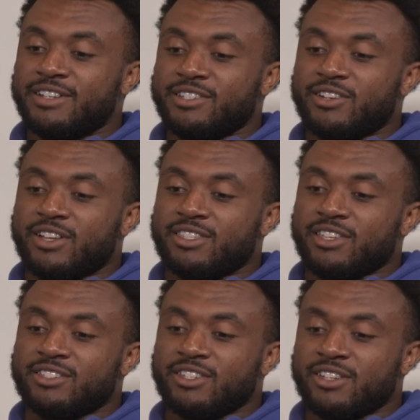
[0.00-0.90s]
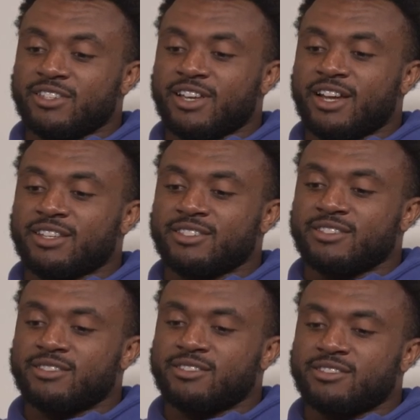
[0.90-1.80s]
you know, I think it's good to kind of
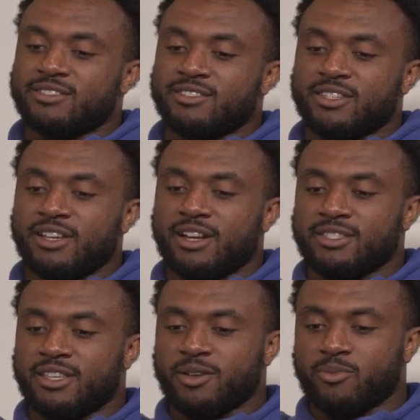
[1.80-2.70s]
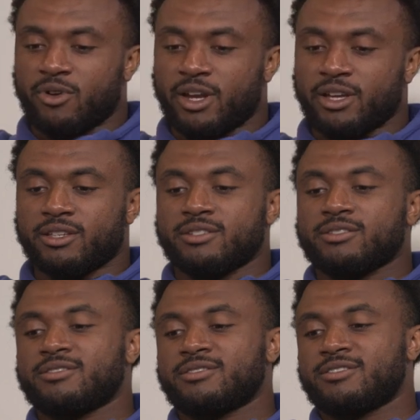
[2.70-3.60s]
just sit down and take a break and
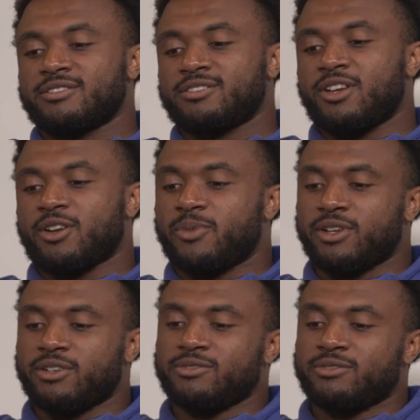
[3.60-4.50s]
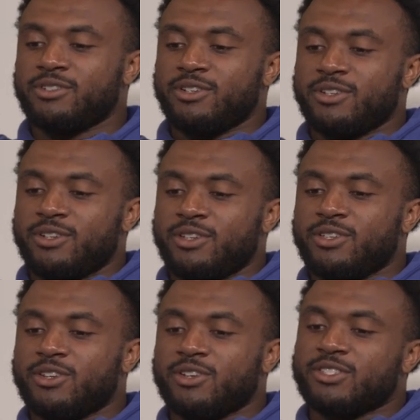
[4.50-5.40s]
just talk about,
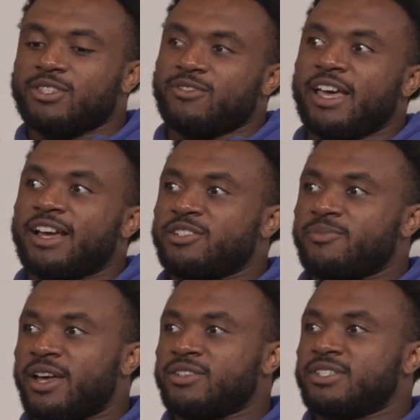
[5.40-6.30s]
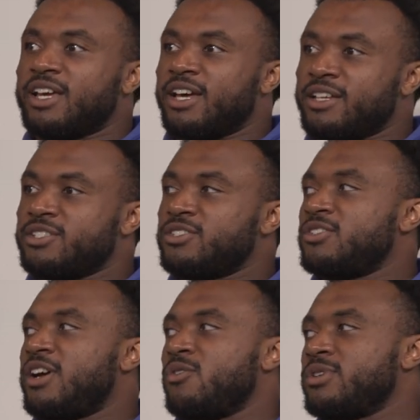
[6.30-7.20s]
you know, the stuff that actually matters to us, you
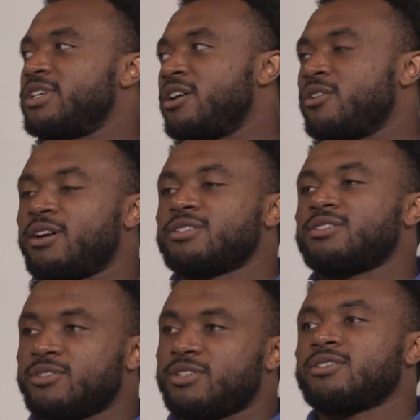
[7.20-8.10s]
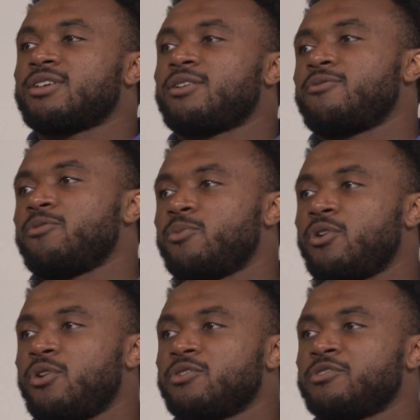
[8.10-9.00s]
know, how we carry ourselves outside of
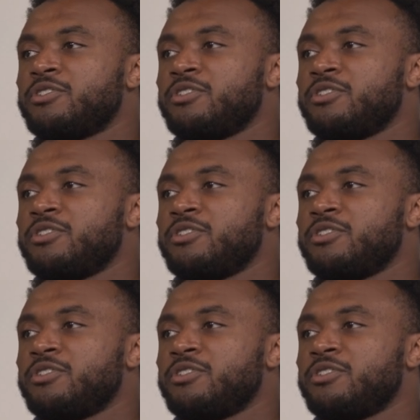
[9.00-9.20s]
football,